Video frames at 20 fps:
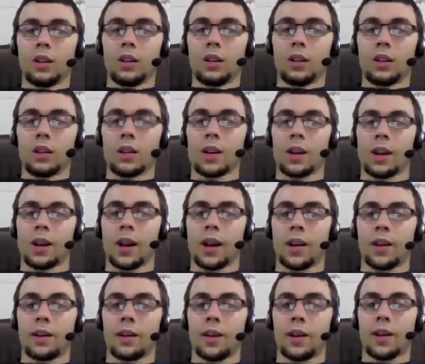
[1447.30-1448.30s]
Alright,
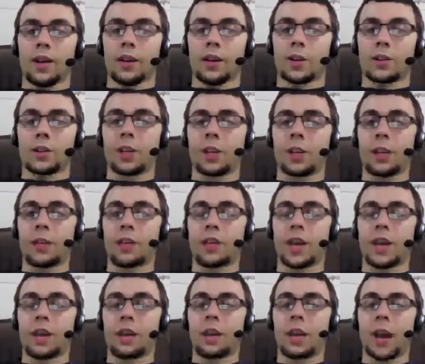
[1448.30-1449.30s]
and yeah, they're just gonna keep
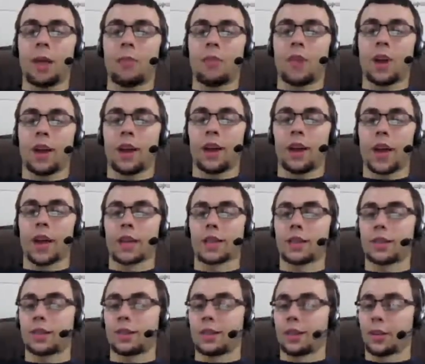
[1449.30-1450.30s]
attacking Conway, I
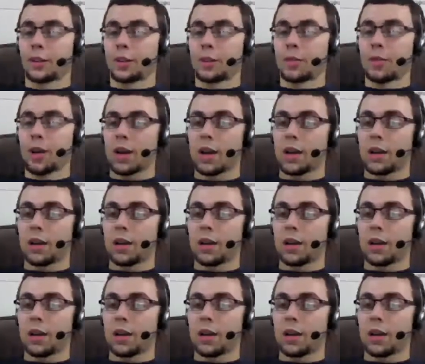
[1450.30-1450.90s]
guess. I don't know why.